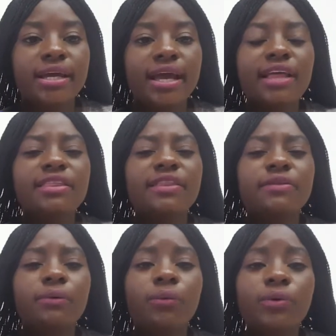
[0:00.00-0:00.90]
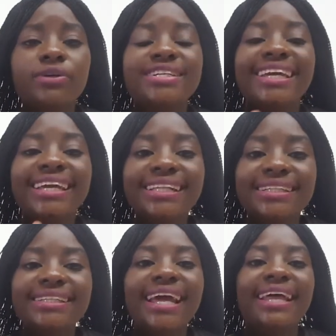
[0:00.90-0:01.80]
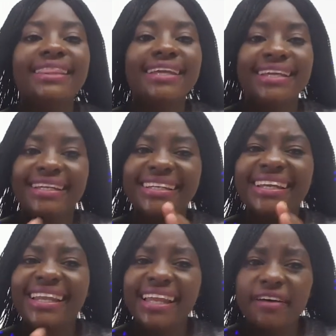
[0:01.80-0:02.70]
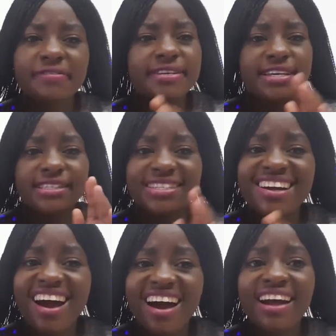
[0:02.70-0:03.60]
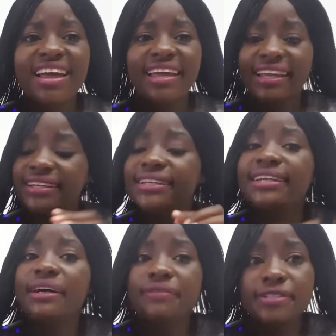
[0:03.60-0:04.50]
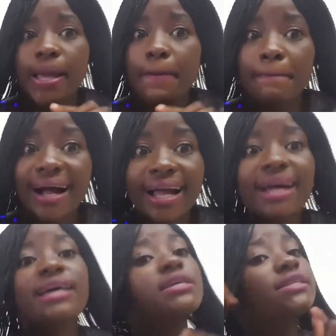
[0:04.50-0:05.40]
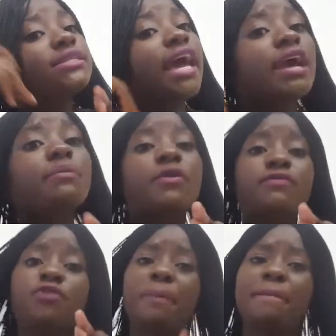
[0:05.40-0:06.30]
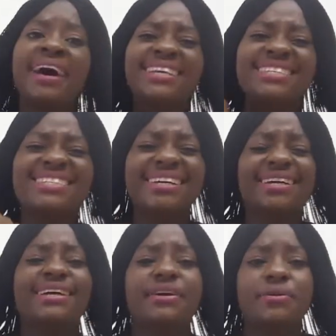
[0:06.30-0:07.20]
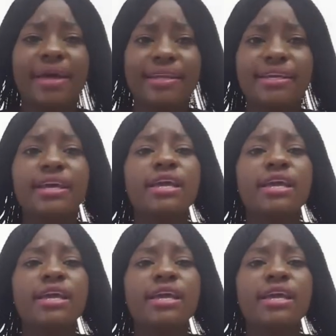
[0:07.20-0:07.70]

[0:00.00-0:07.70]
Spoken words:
And then the wound healed and then it left a scar. It left a mark. Same with your past, right?